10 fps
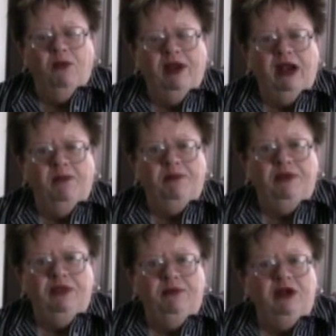went up
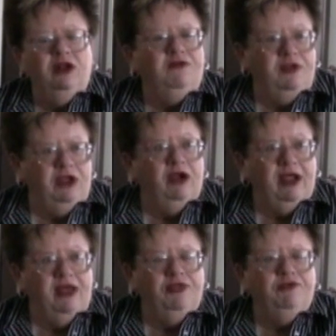in the middle of the year. I
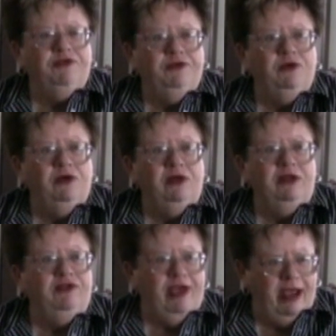got through school
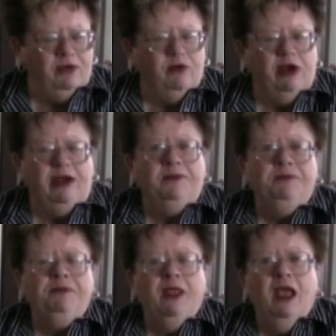in January.
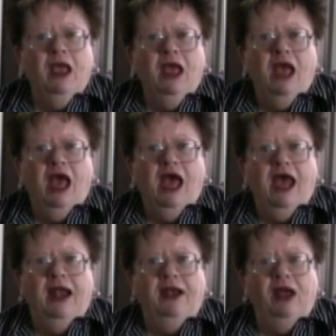
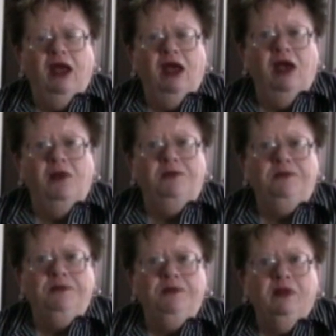And
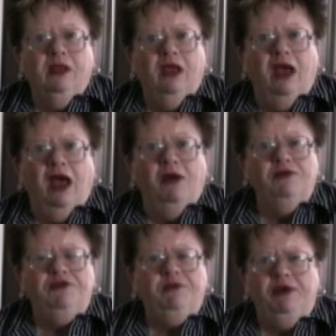I
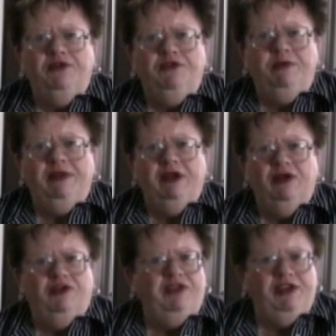was supposed to be there
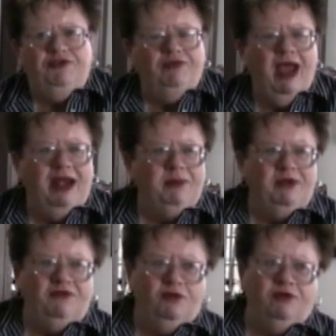to teach riding,
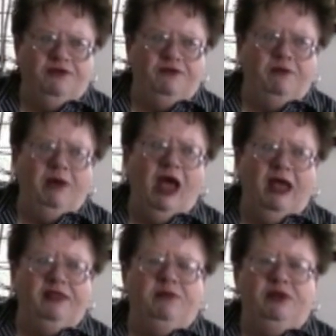but of course
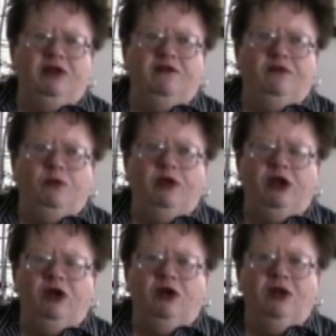Vermont in the middle of the
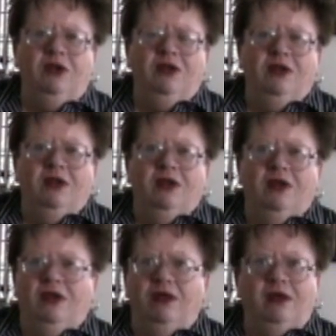winter,
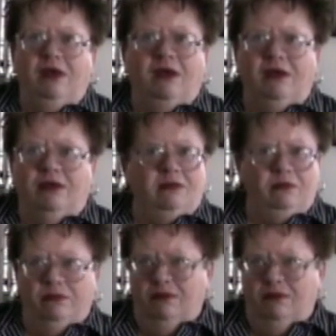there